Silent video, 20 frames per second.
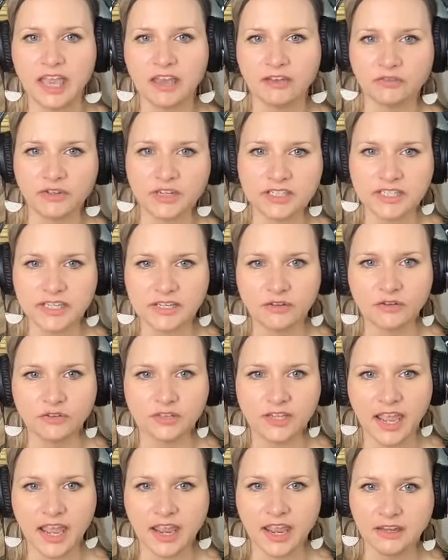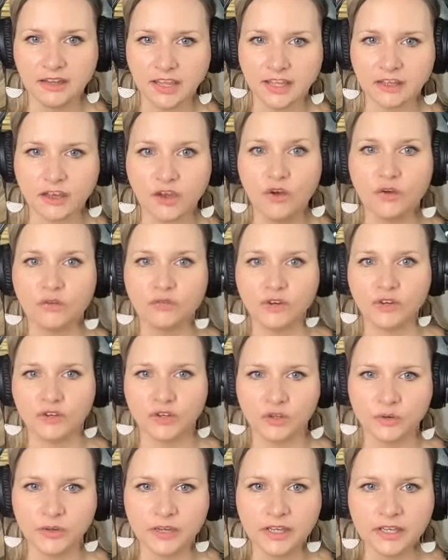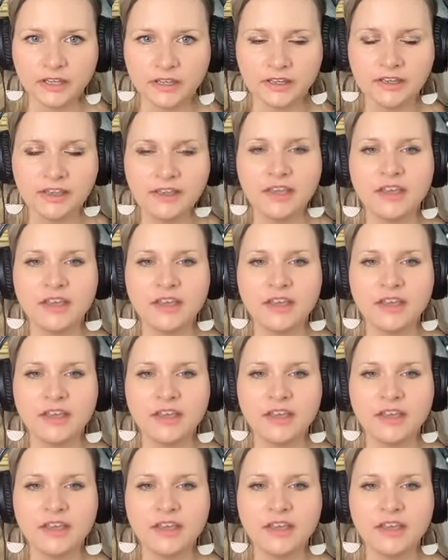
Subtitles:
every single day and like overdo it.